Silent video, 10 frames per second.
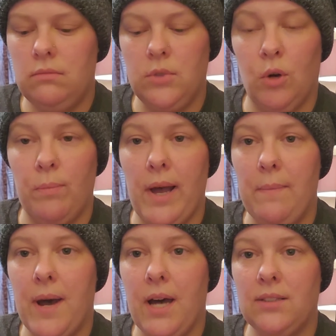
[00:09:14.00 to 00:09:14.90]
don't buy
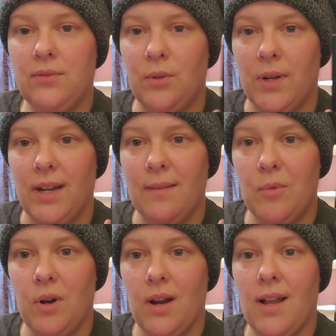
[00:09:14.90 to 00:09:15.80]
pods for it
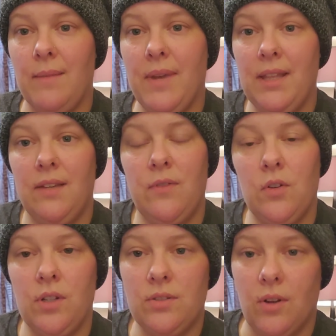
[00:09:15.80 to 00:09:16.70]
anymore. I mainly
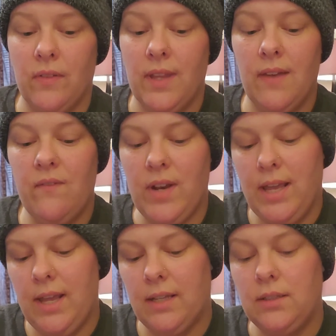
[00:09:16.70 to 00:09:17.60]
focus on the
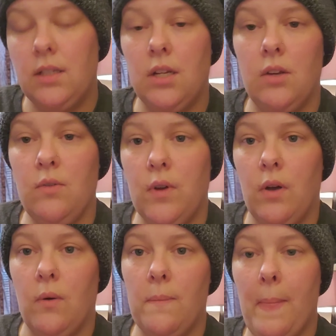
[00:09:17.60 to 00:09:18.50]
Infinex and the
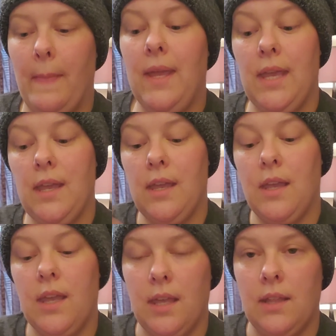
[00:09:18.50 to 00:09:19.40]
Novo
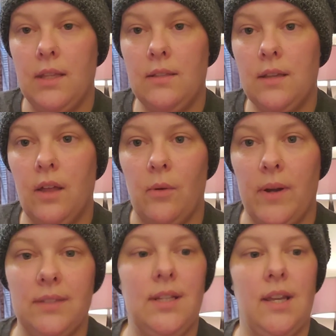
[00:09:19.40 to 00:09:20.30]
and this other
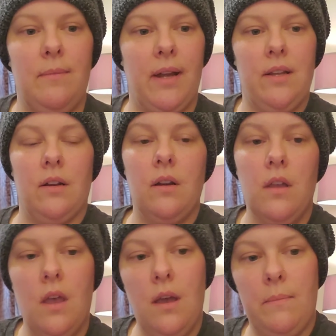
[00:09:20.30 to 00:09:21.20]
one I'll tell you about here.
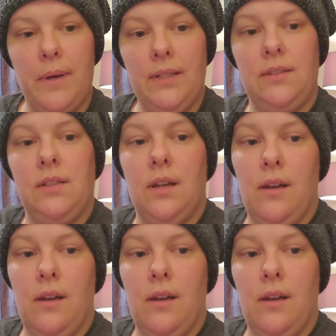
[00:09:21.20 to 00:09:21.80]
But